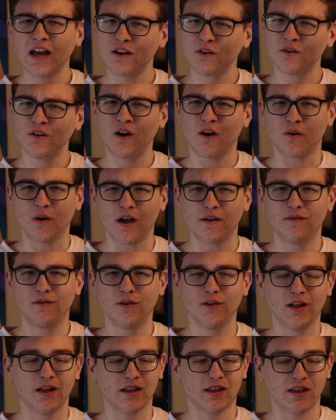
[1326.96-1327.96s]
I don't know, I
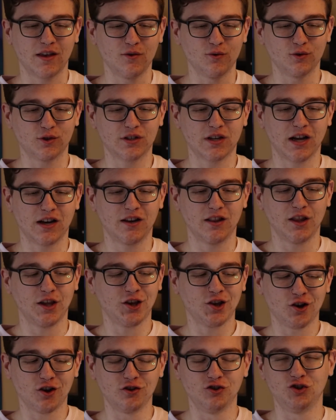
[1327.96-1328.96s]
feel like it was kind of
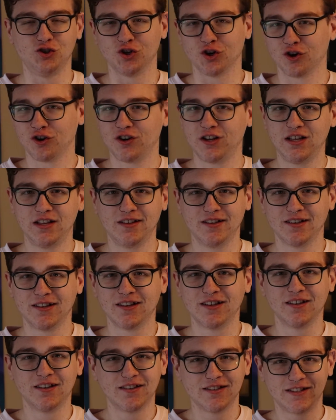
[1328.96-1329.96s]
like a journey
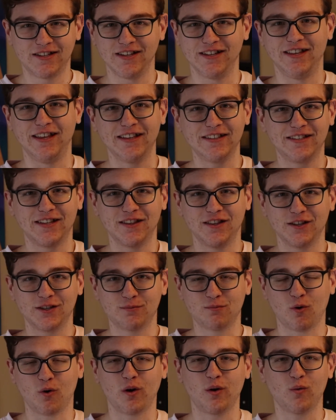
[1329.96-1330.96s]
to get to
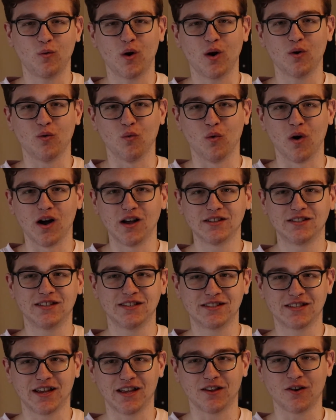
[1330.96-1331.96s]
this point where it was.
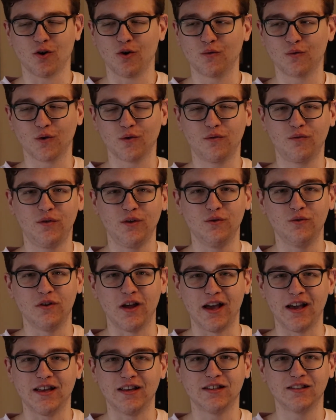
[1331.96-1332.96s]
It's like over a few
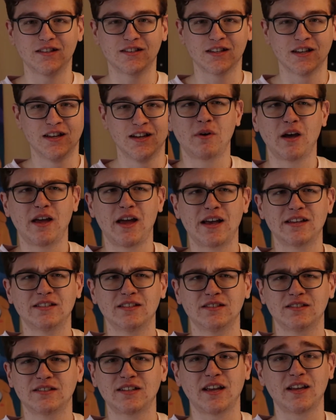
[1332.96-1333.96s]
days, but as
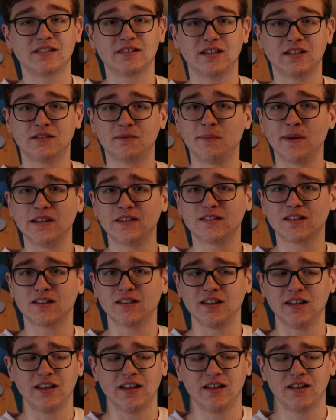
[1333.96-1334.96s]
it stands, that's
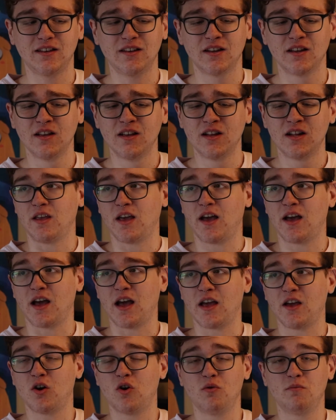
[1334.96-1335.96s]
basically it. Yeah,
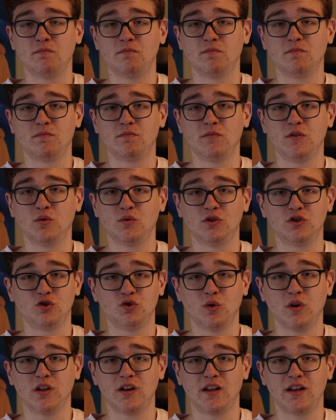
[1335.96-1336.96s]
I hope you
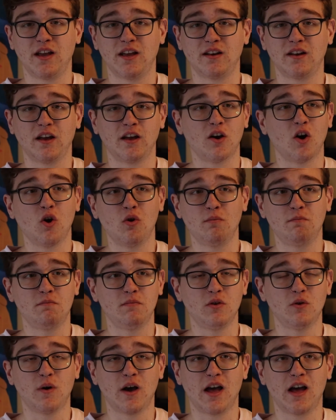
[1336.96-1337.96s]
enjoyed it, and I hope
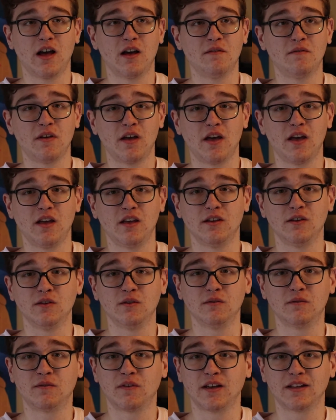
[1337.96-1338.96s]
you have a
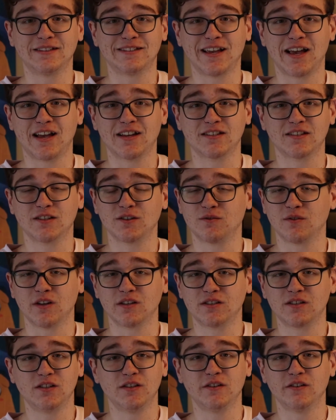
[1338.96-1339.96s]
fantastic
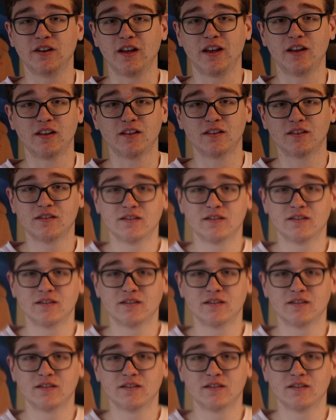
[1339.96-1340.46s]
rest of your day.